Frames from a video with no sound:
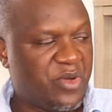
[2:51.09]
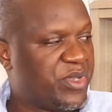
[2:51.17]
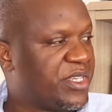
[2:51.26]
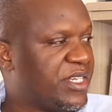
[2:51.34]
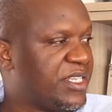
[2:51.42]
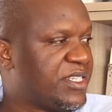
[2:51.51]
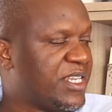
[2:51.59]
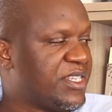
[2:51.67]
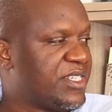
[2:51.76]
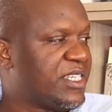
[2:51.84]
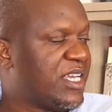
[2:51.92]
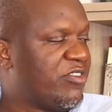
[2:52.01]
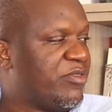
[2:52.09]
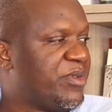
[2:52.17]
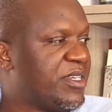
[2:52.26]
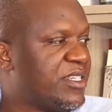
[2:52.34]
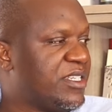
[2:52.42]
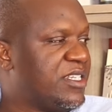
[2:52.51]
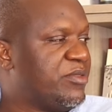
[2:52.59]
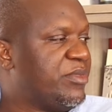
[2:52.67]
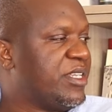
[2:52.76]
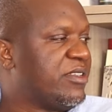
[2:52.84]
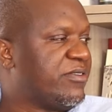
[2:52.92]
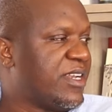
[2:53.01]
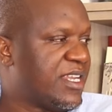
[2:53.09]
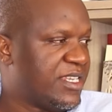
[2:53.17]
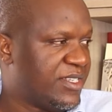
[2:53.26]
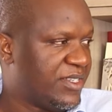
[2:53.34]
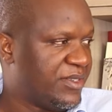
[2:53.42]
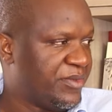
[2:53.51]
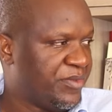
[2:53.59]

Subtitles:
we criticizing government? We did bring the floods.